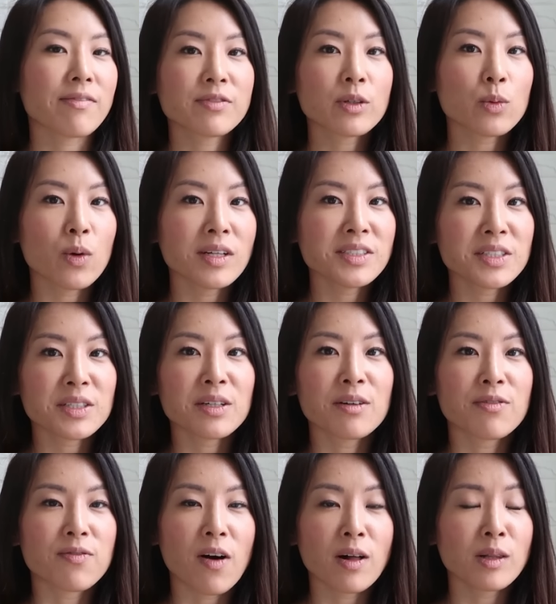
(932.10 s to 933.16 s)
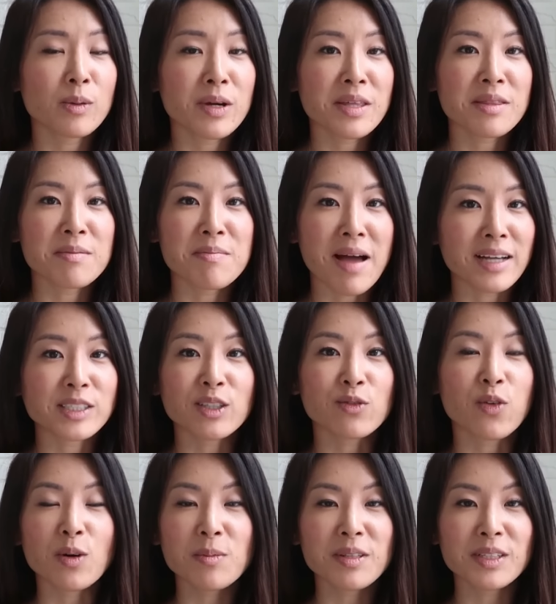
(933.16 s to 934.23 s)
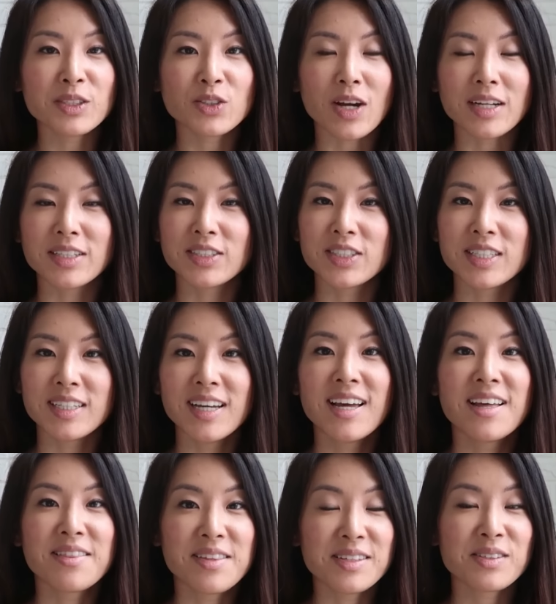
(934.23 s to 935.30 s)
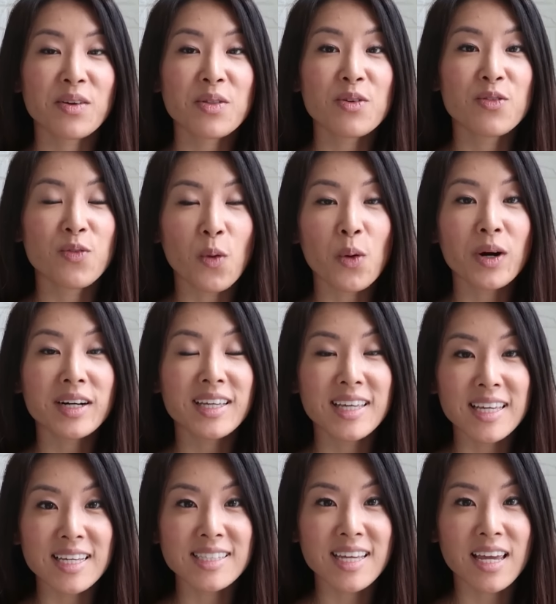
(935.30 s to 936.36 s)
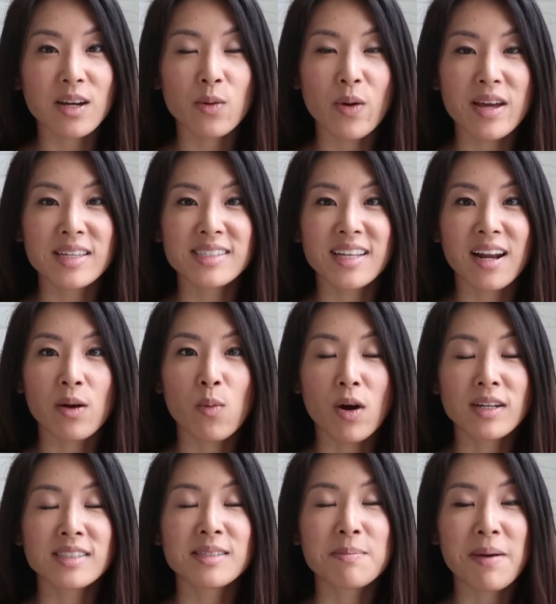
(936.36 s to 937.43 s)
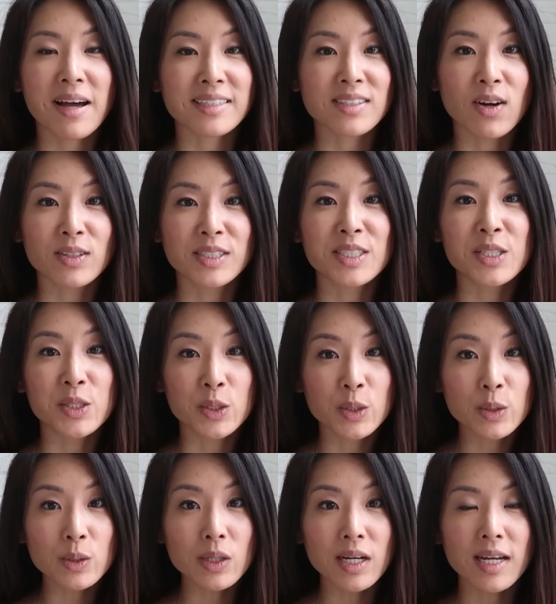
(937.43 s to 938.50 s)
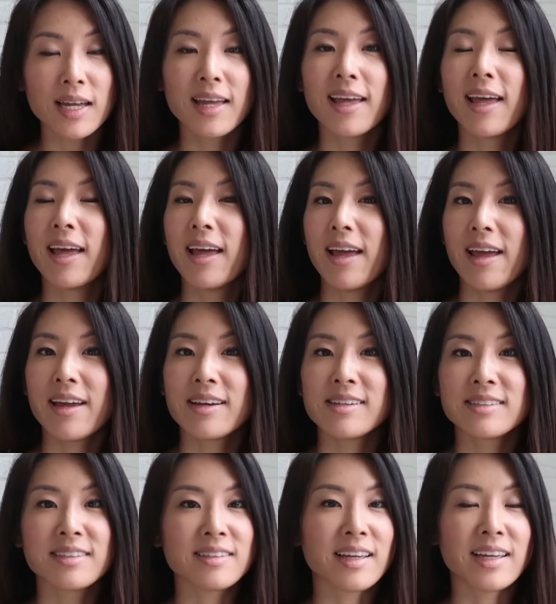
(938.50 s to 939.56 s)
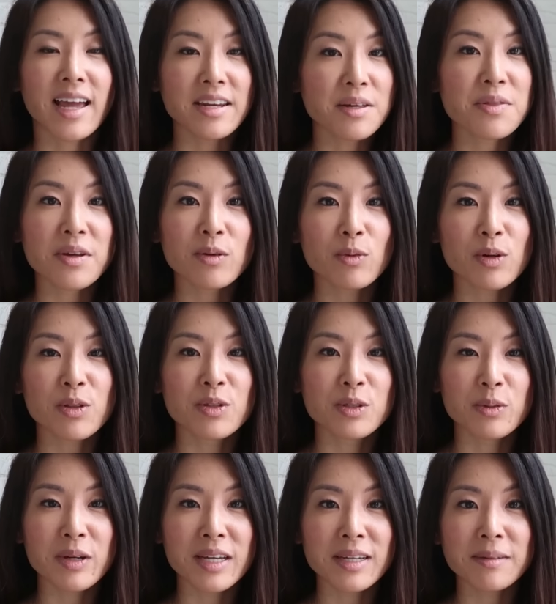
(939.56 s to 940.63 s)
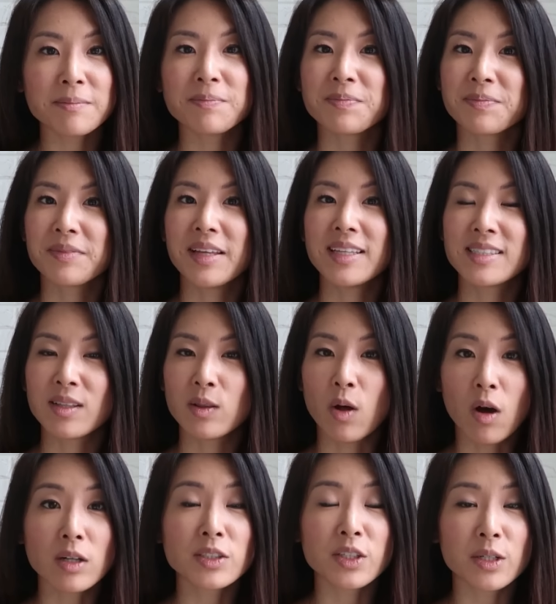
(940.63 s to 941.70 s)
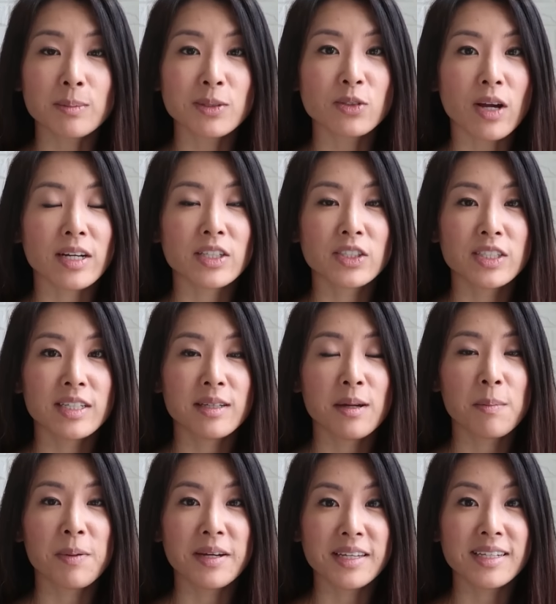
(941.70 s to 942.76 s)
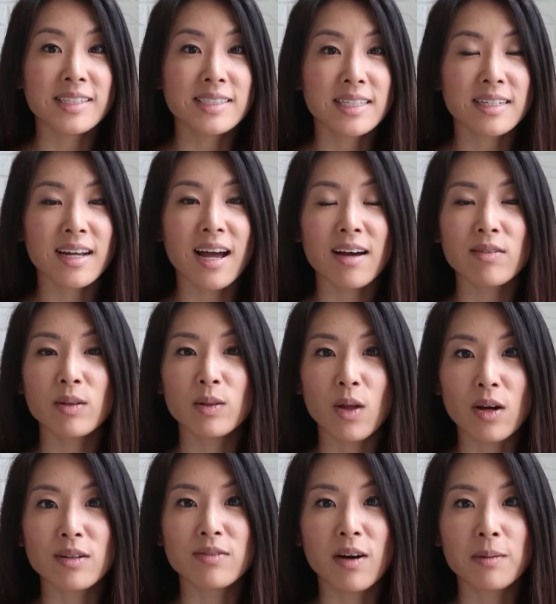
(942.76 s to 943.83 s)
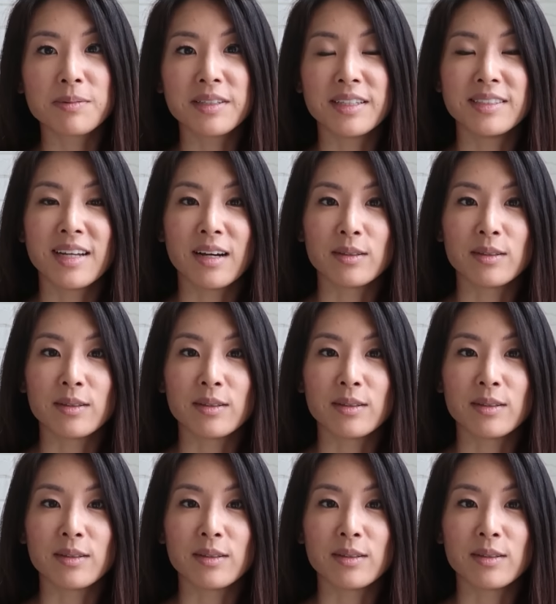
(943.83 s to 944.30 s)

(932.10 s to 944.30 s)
after 1 year of following the magic formula strategy, these are the 4 key takeaways that I wanted to pass on to you. And like anything worth doing, it's a long-term strategy, but it is gonna have a lot of ups and